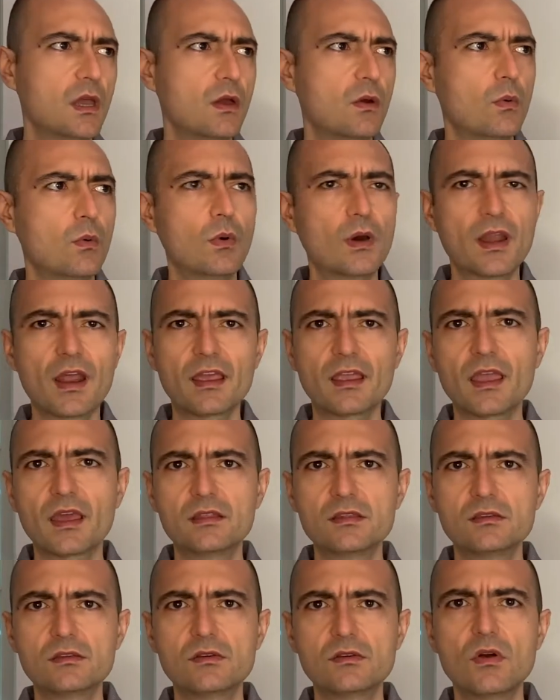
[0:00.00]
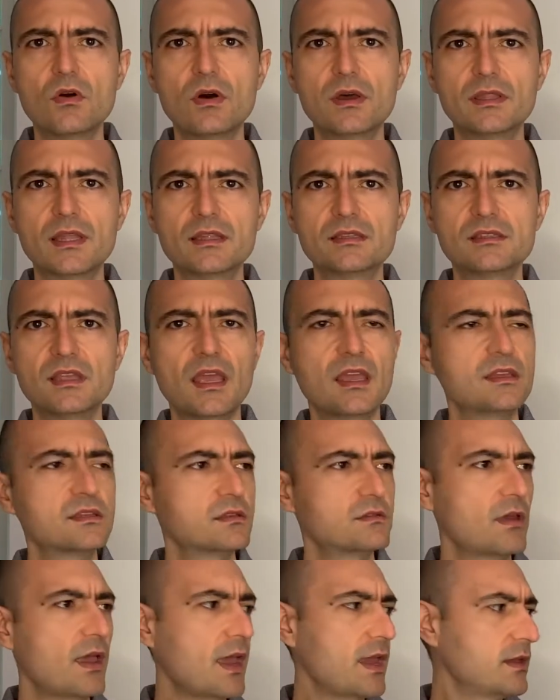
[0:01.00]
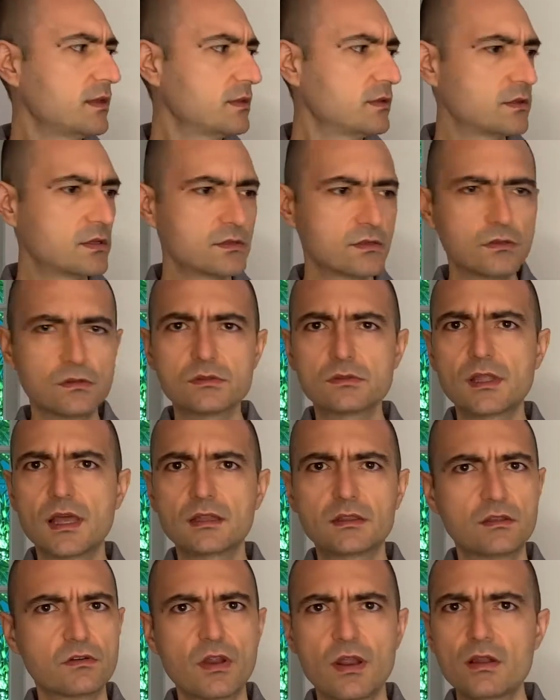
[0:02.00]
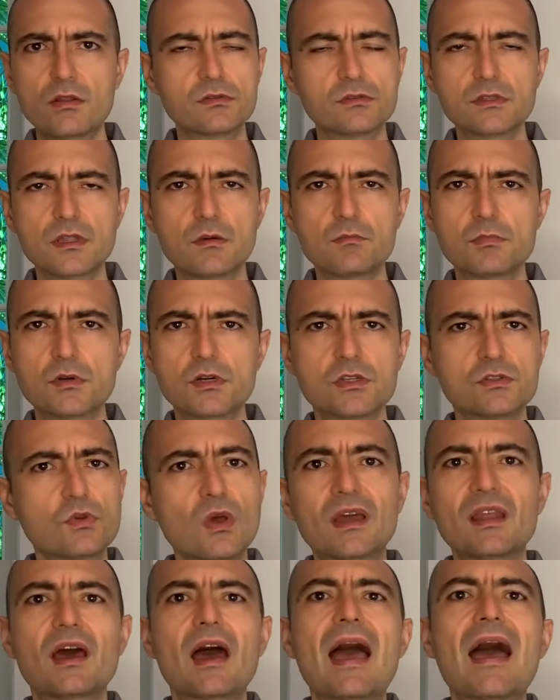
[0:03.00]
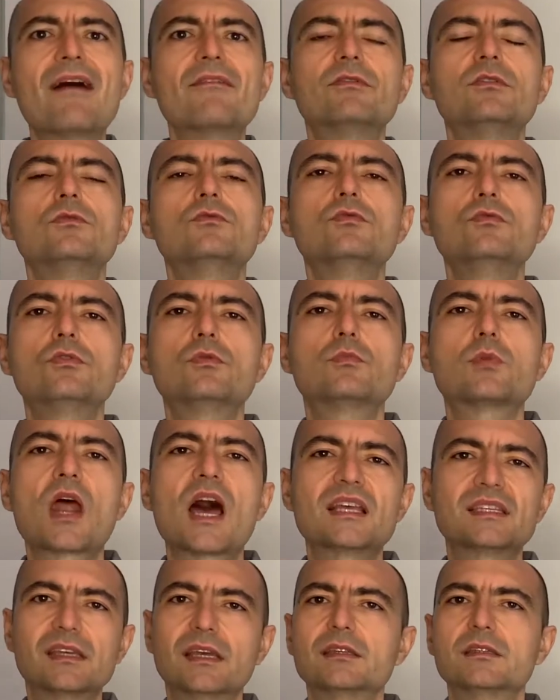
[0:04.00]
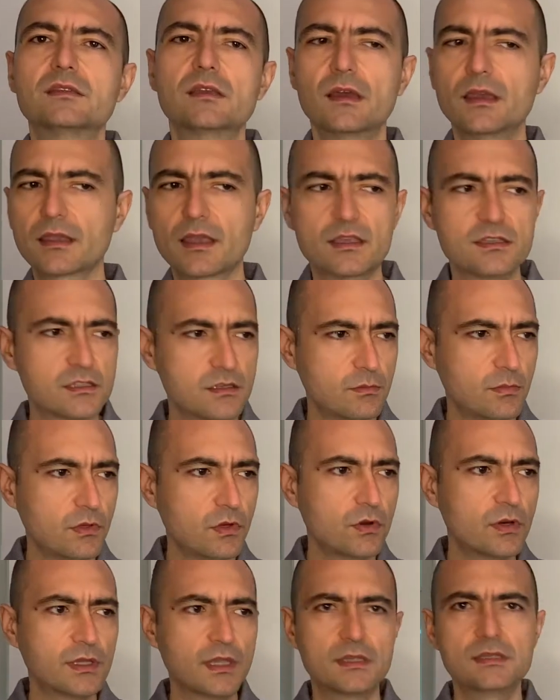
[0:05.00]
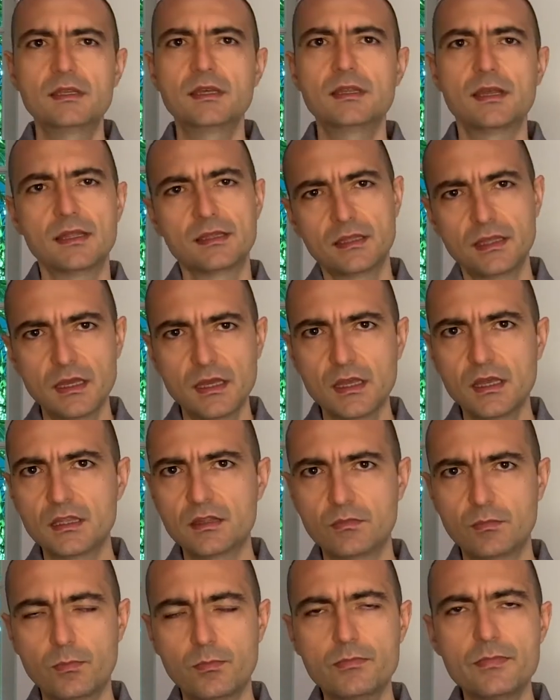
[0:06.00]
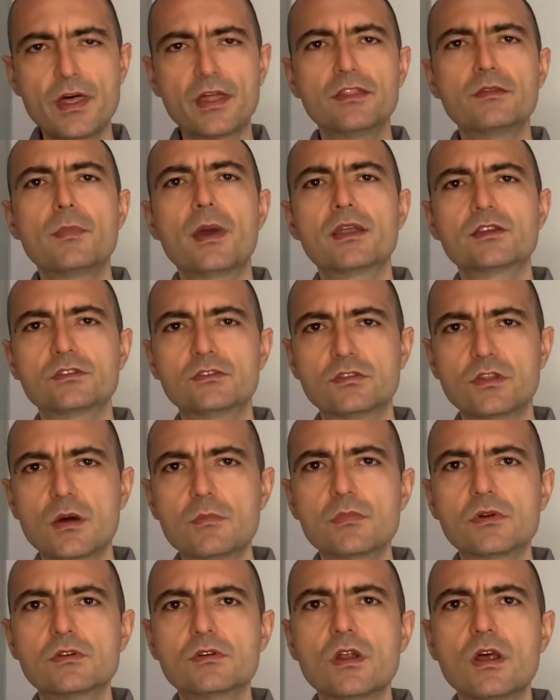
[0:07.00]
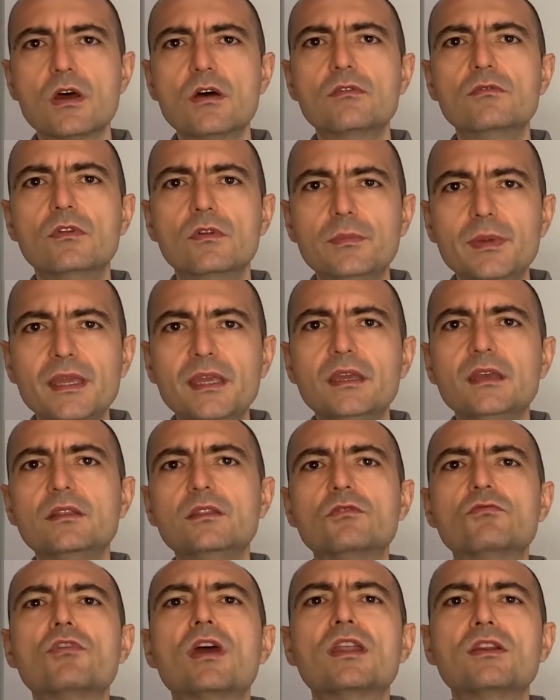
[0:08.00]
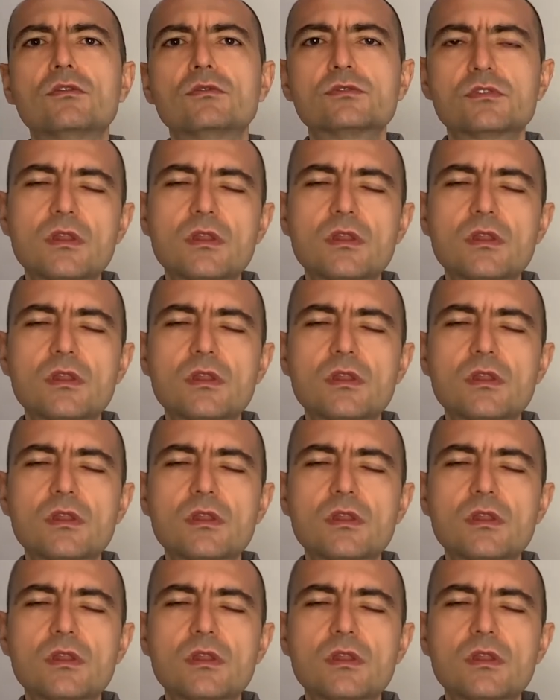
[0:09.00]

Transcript: what I can go ahead and say is, hey, this looks like the Reynolds number, so I don't have to do the process. I can simply go ahead and say that the non-dimensional number will be the Reynolds